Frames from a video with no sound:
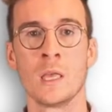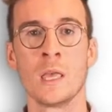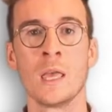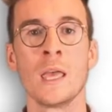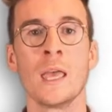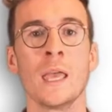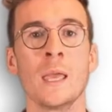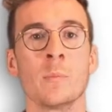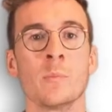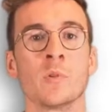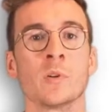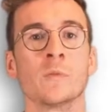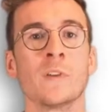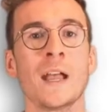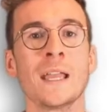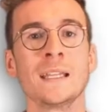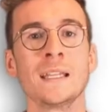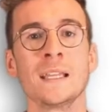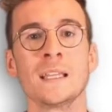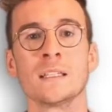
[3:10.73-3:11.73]
It
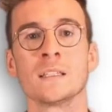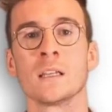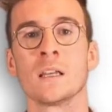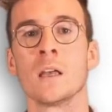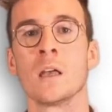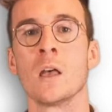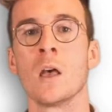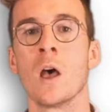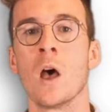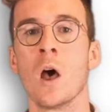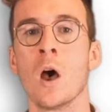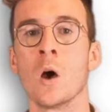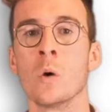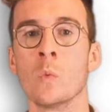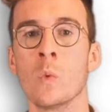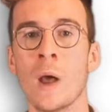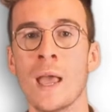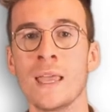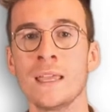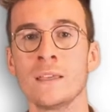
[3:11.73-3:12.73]
provided a
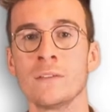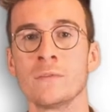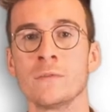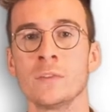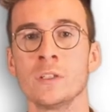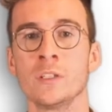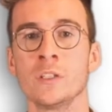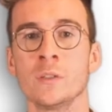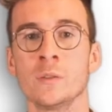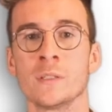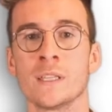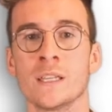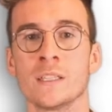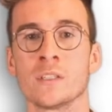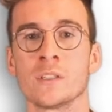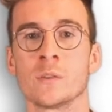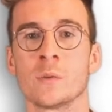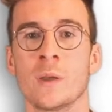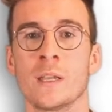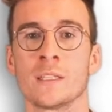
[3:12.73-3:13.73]
way for
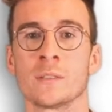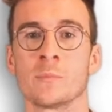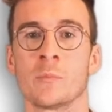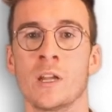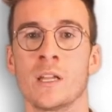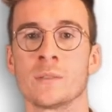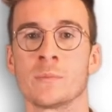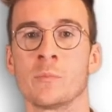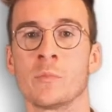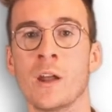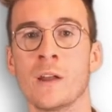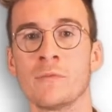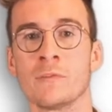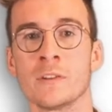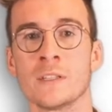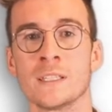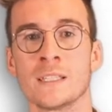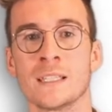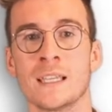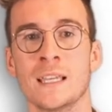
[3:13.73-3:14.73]
users to express
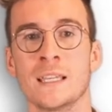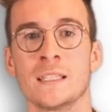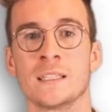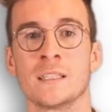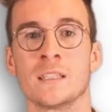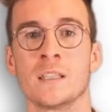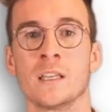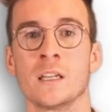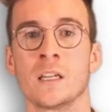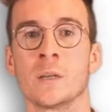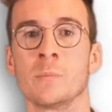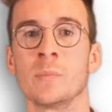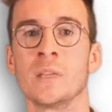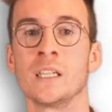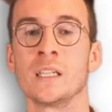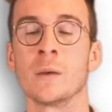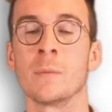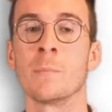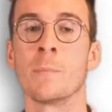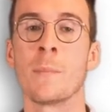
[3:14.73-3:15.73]
preferences that could be
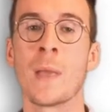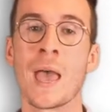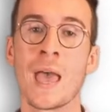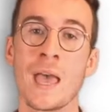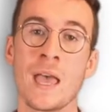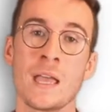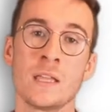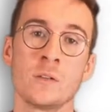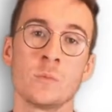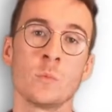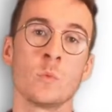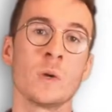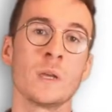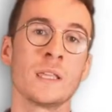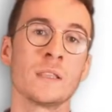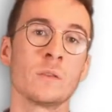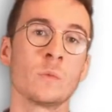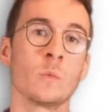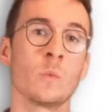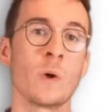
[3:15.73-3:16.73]
compared
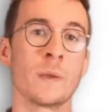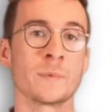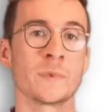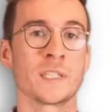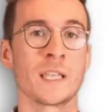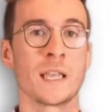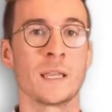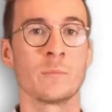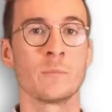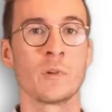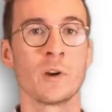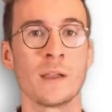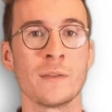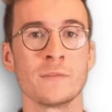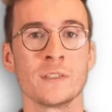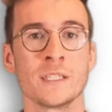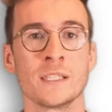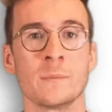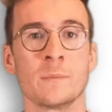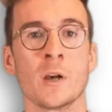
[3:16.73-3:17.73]
with website
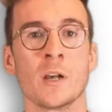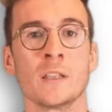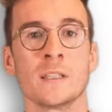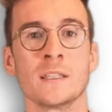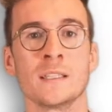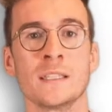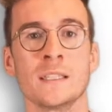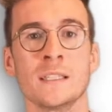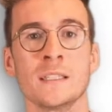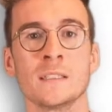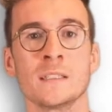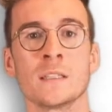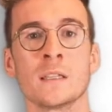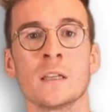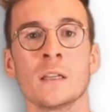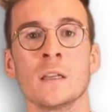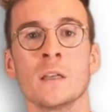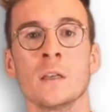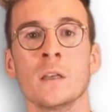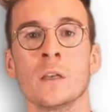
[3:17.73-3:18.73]
privacy policies.
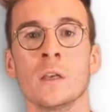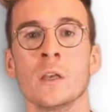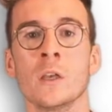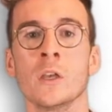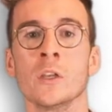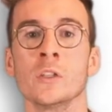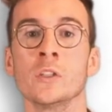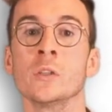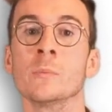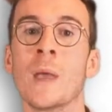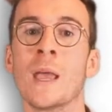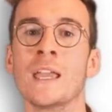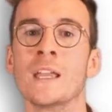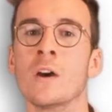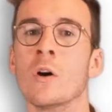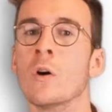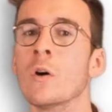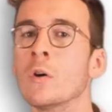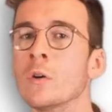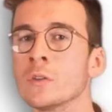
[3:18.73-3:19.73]
You
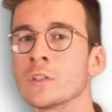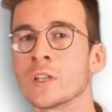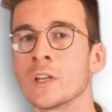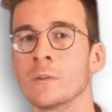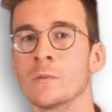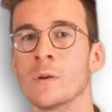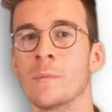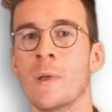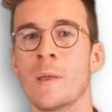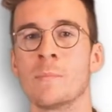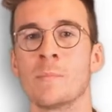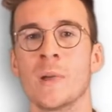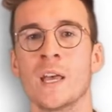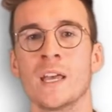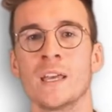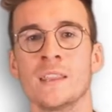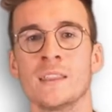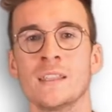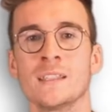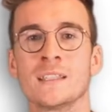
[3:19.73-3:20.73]
may also
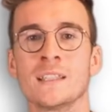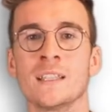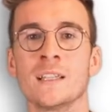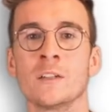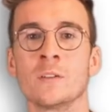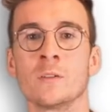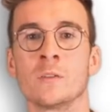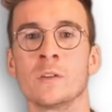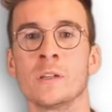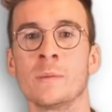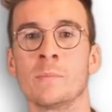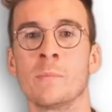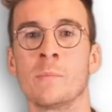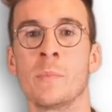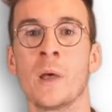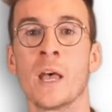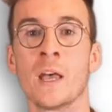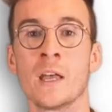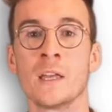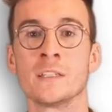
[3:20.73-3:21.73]
remember this little green
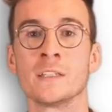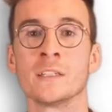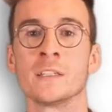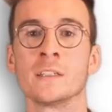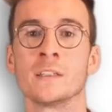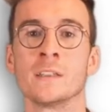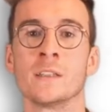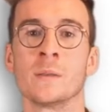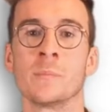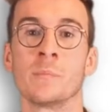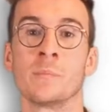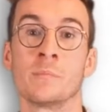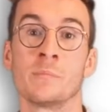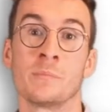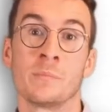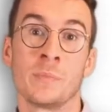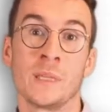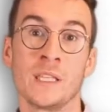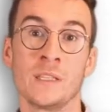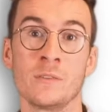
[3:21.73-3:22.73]
bird, the
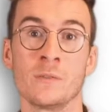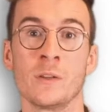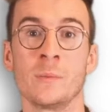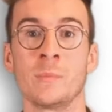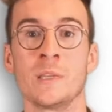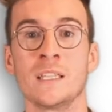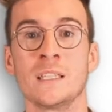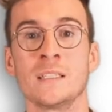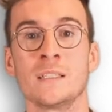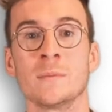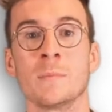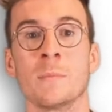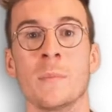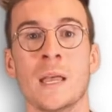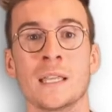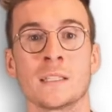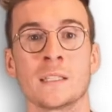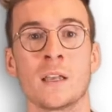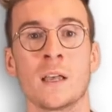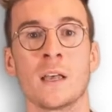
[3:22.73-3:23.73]
P3P's
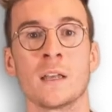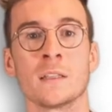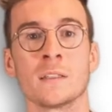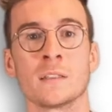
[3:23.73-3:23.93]
mascot.